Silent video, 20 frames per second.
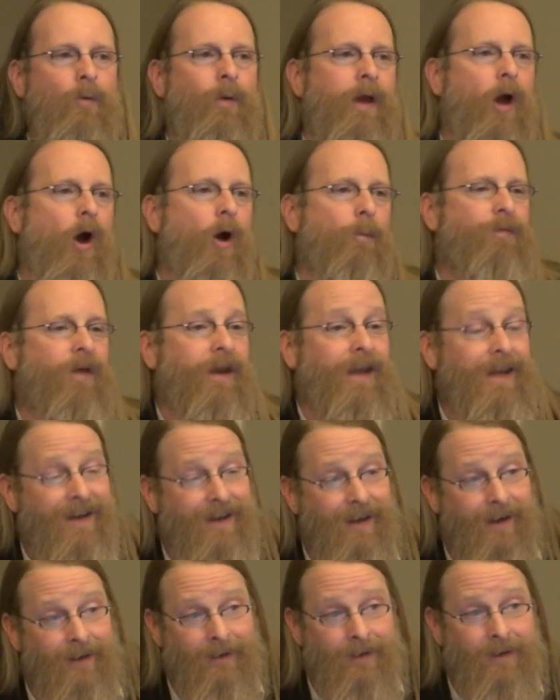We hope that he
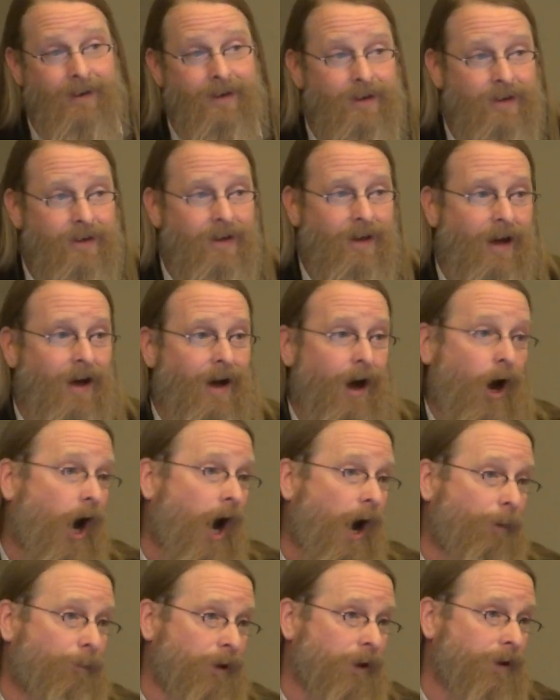can
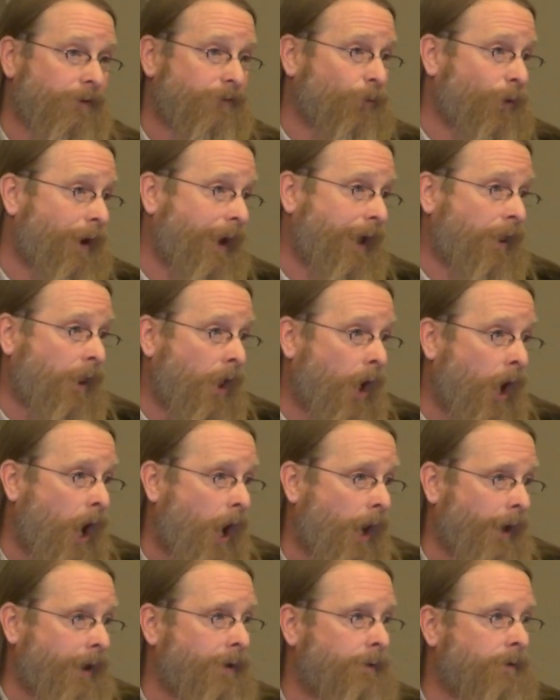hobble his way
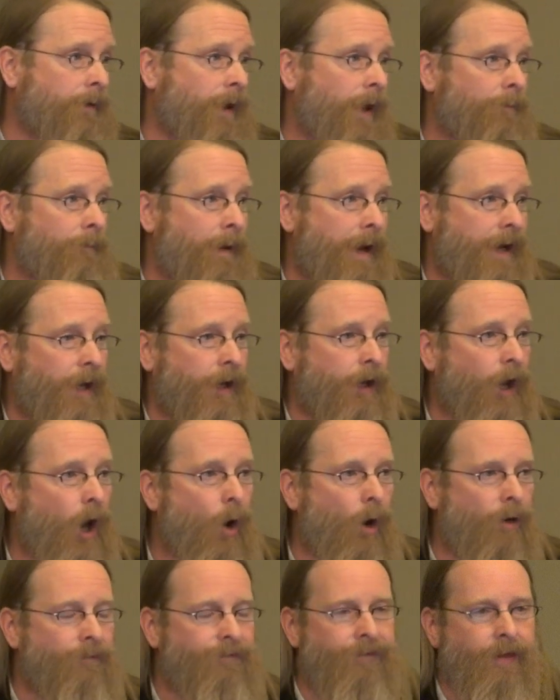along and make a
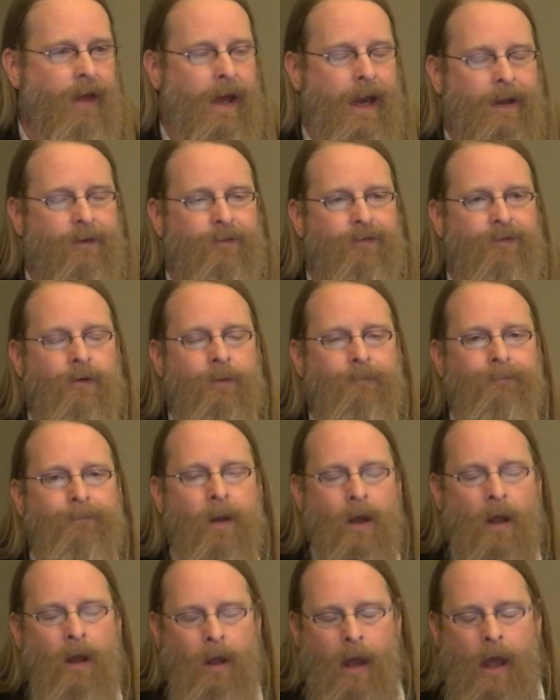go of things.
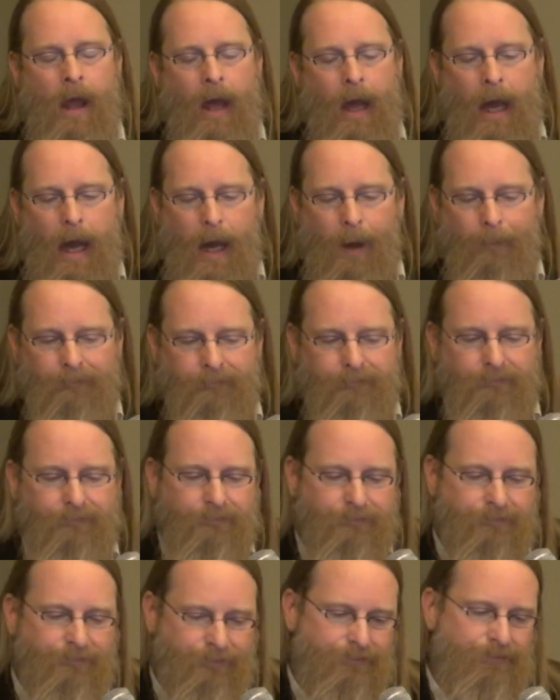In
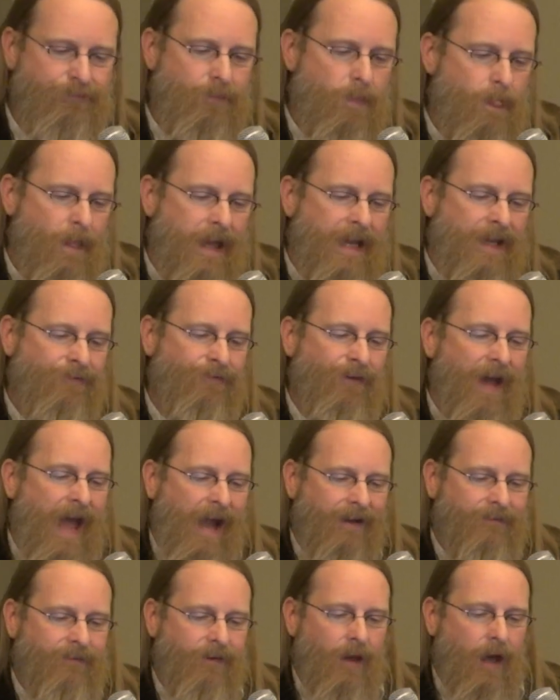
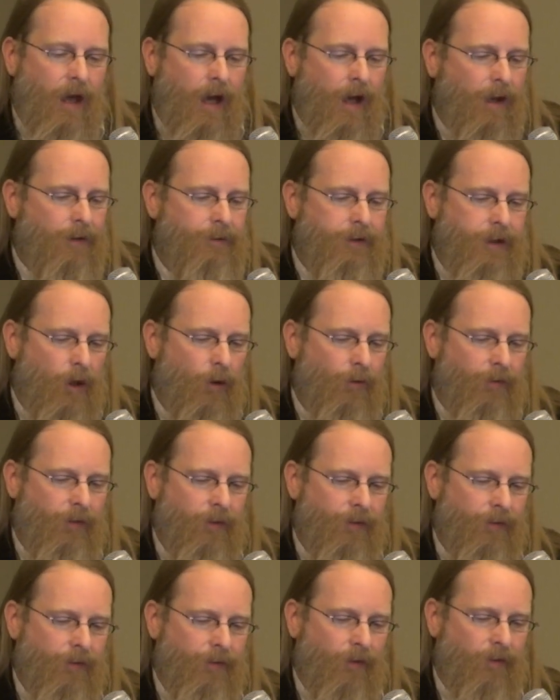fact,
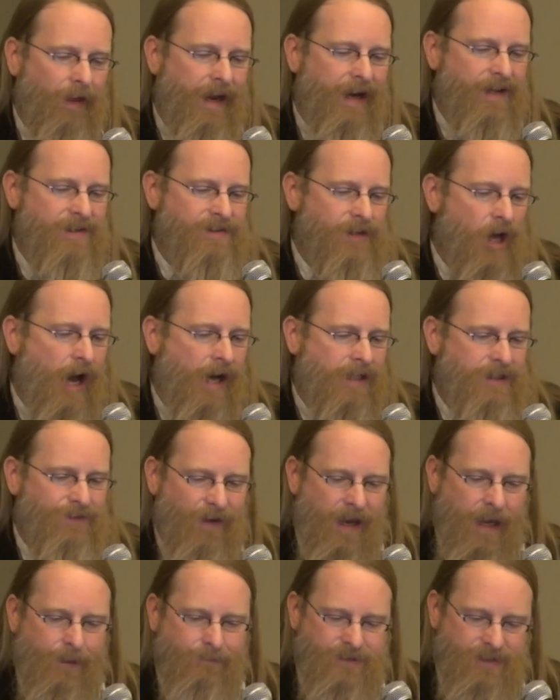the latest
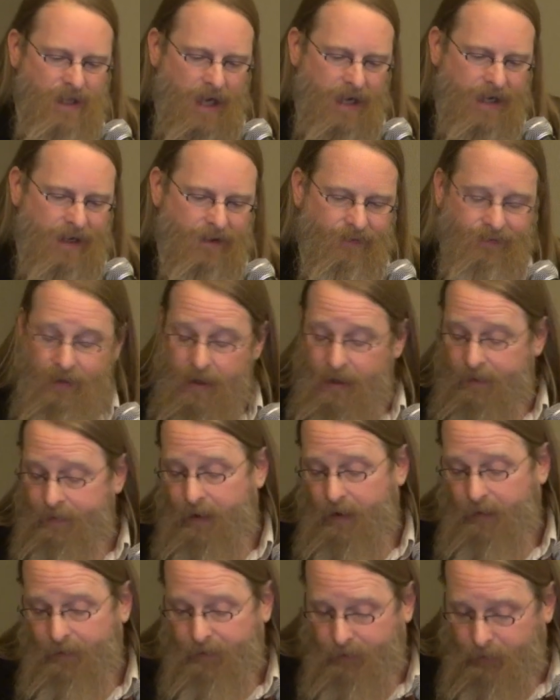Oxfam studies, and
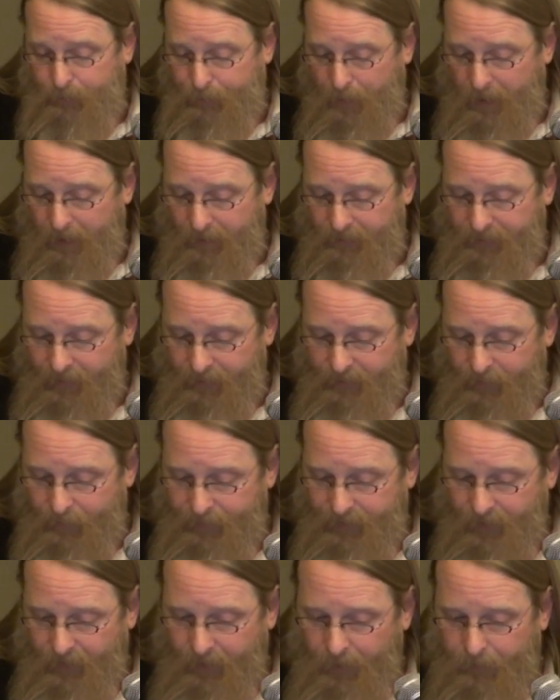they're experiencing some
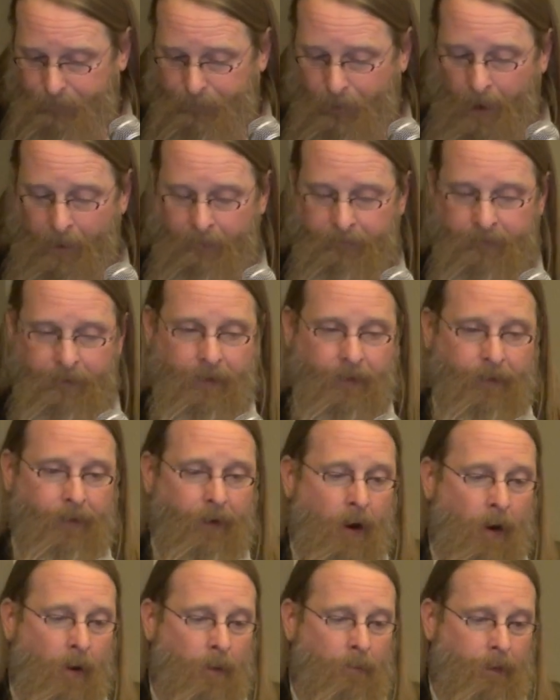serious problems of their
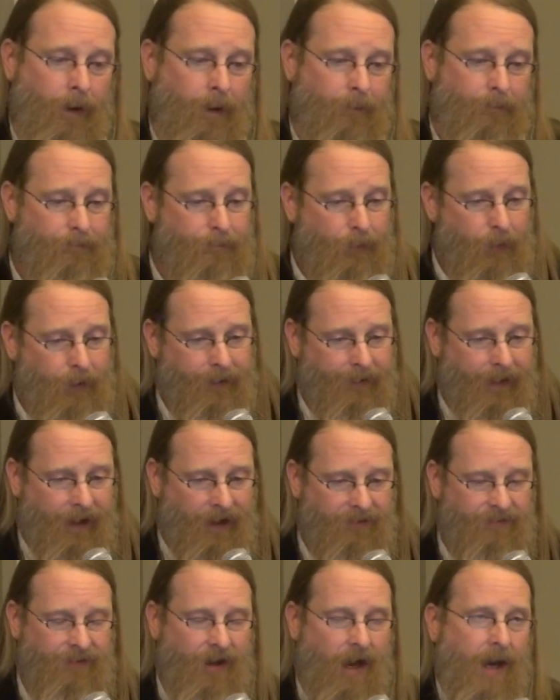own, but putting that
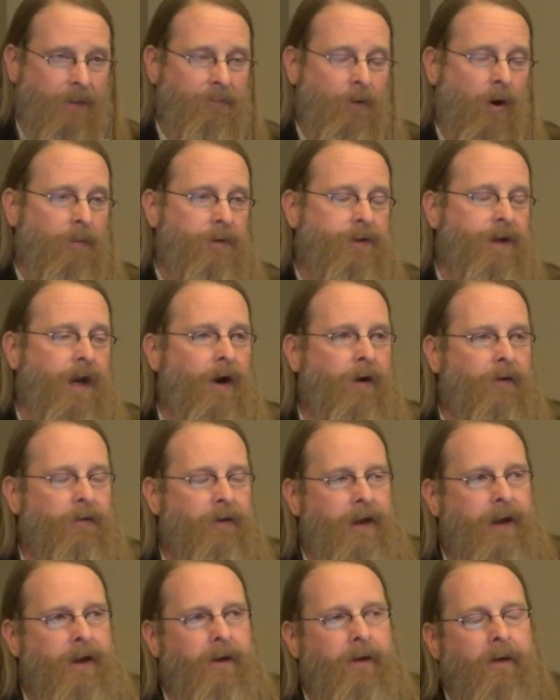aside
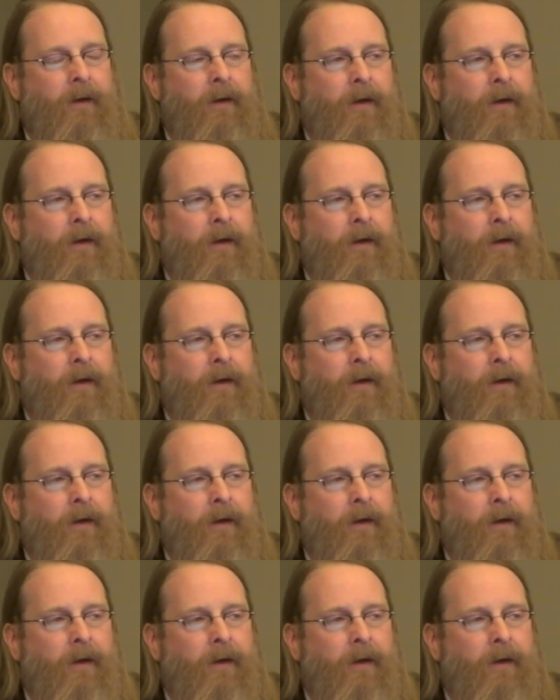momentarily,